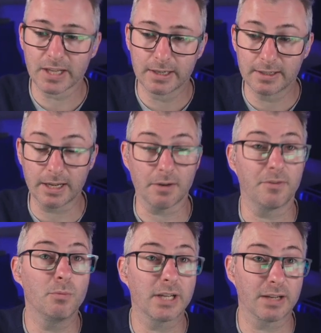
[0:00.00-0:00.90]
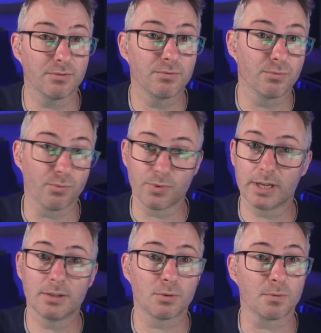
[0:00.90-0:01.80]
Now, if you want to get
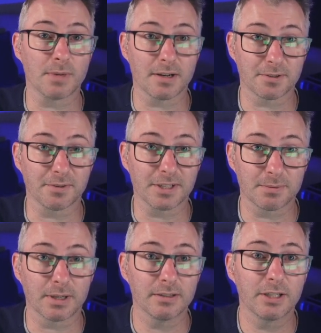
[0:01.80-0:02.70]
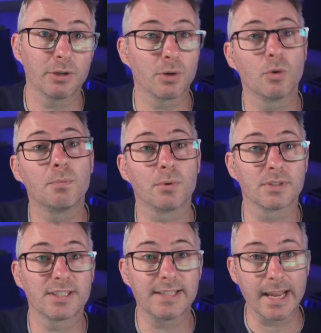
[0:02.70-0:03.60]
real good marks on this one, you could put
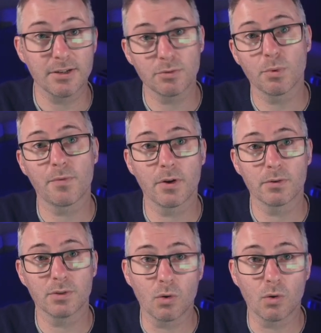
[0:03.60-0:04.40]
standard referral,